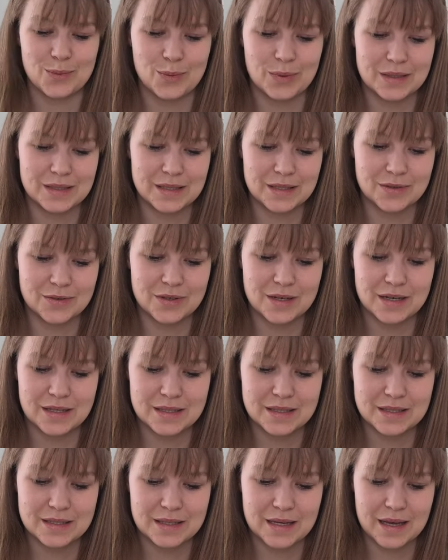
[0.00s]
wedding
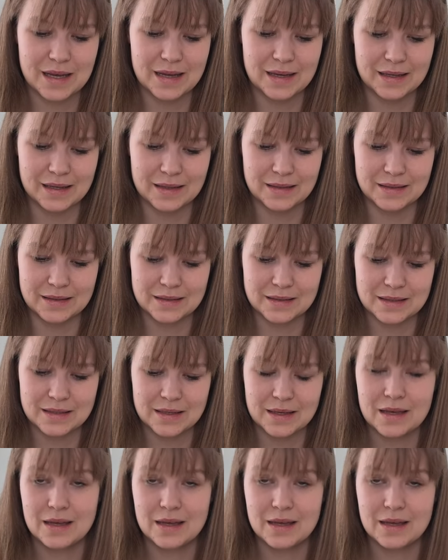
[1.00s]
dress, and